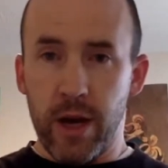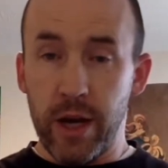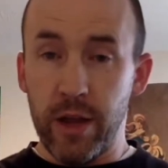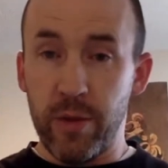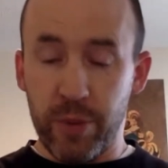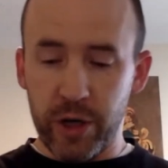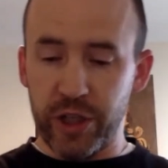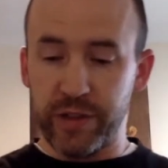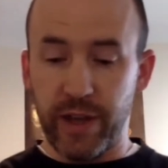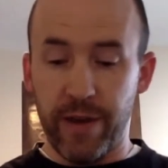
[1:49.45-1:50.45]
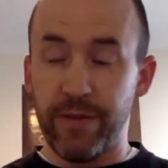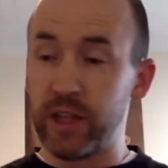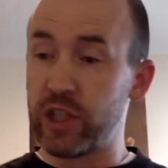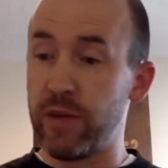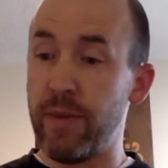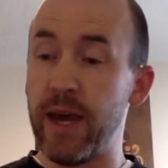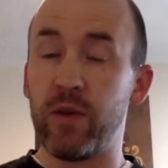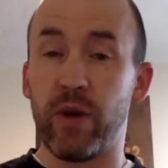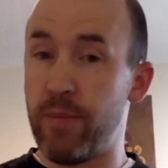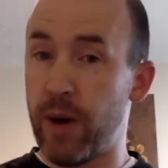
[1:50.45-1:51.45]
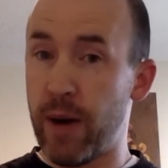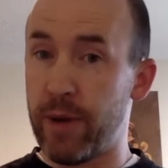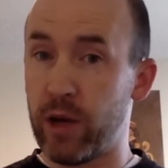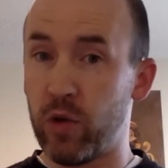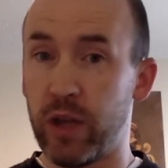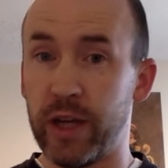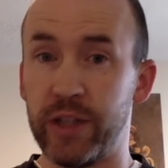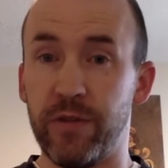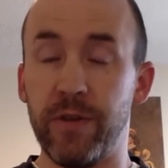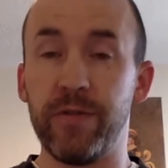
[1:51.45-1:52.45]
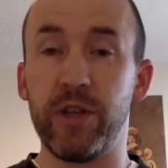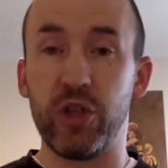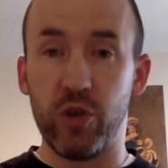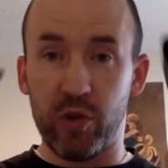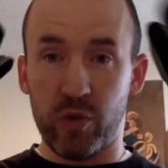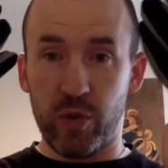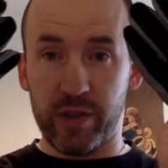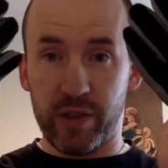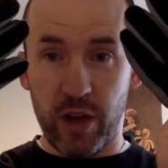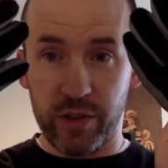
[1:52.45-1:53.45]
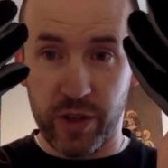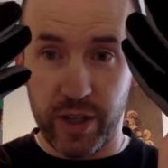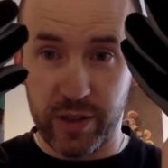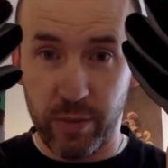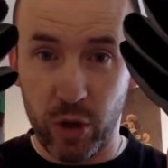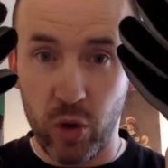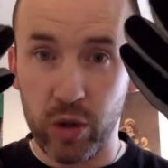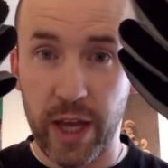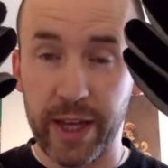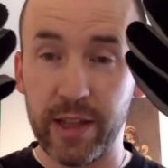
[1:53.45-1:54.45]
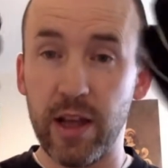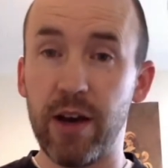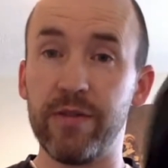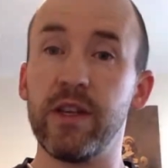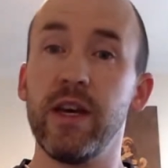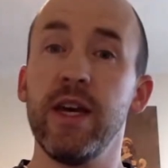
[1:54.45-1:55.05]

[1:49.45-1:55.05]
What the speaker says: Another purchase I eventually made when I bought my Goldline G50 shoes was to also get some Goldline gloves.